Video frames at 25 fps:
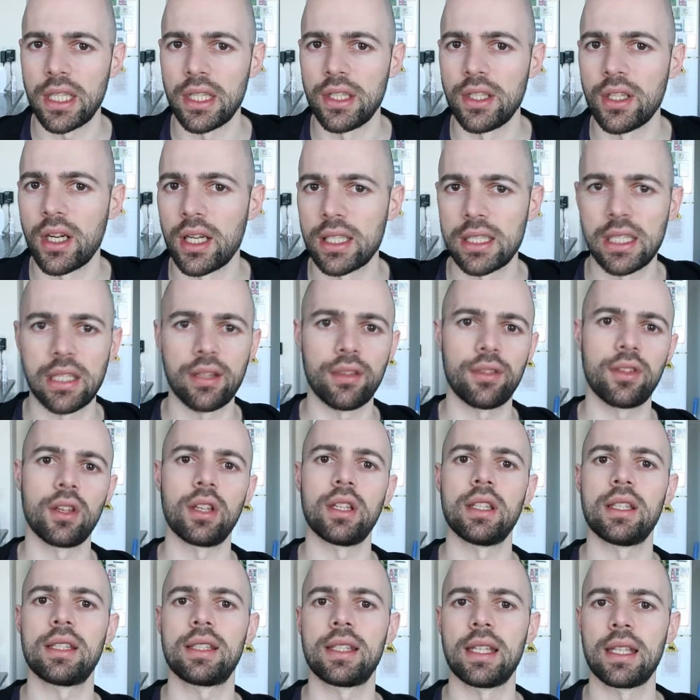in
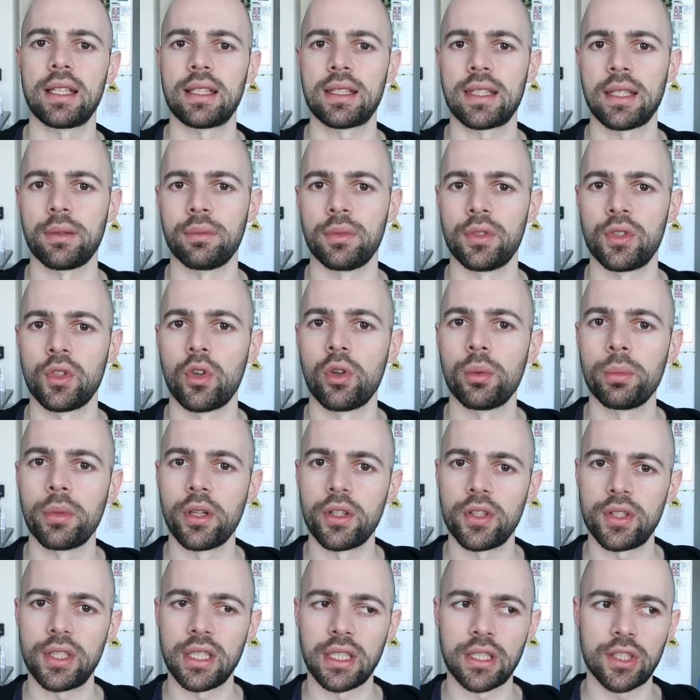1936 and was
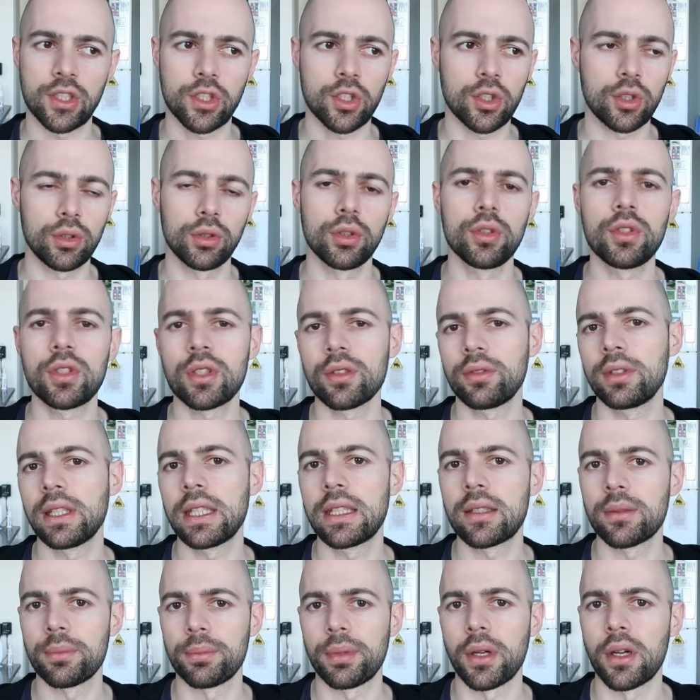almost
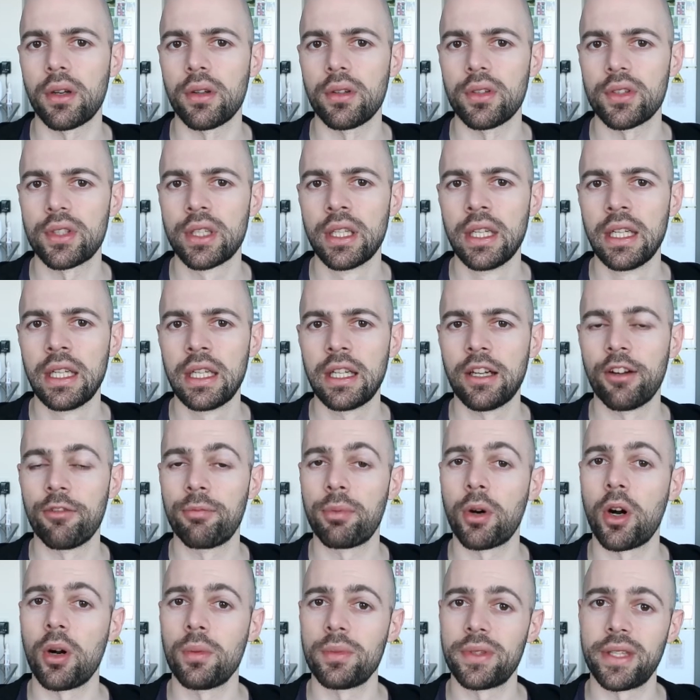exclusively composed of
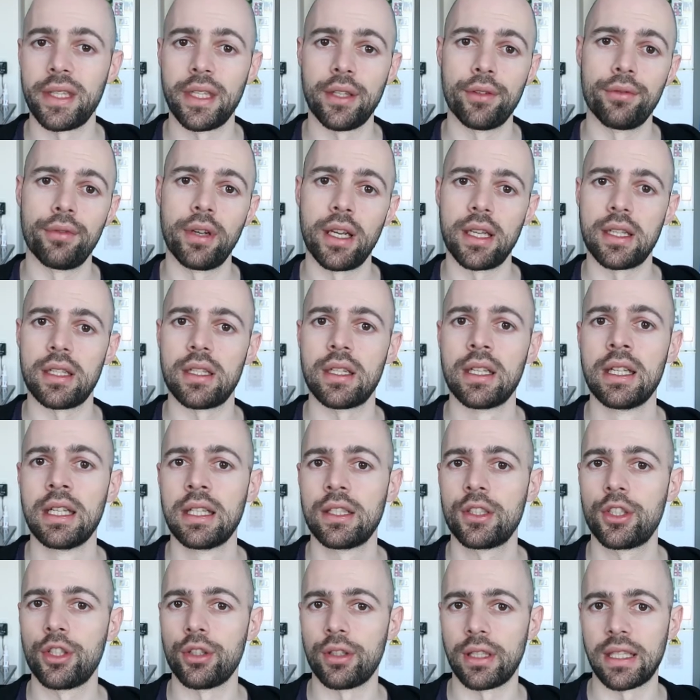poems that he'd written
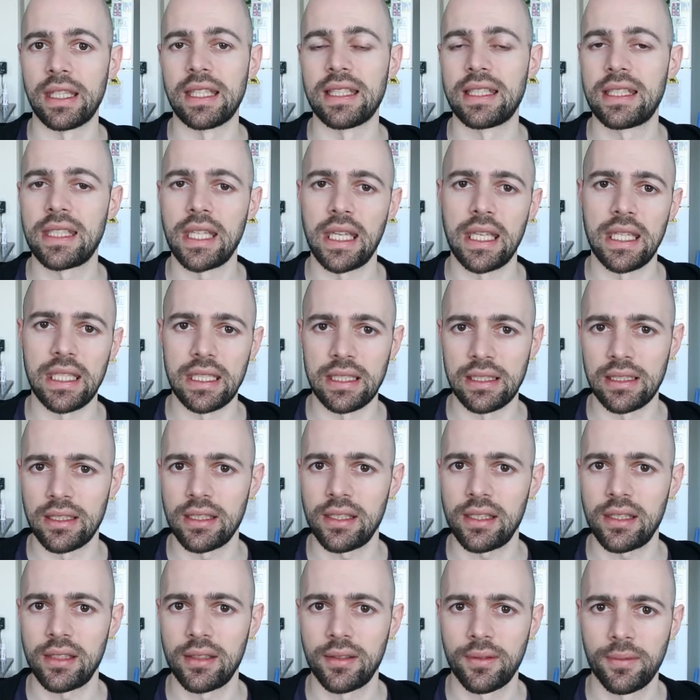during his
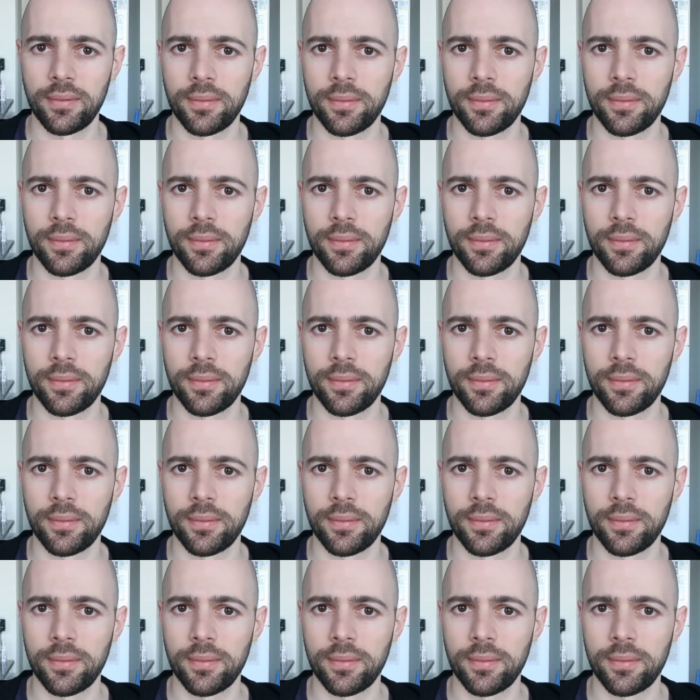teens.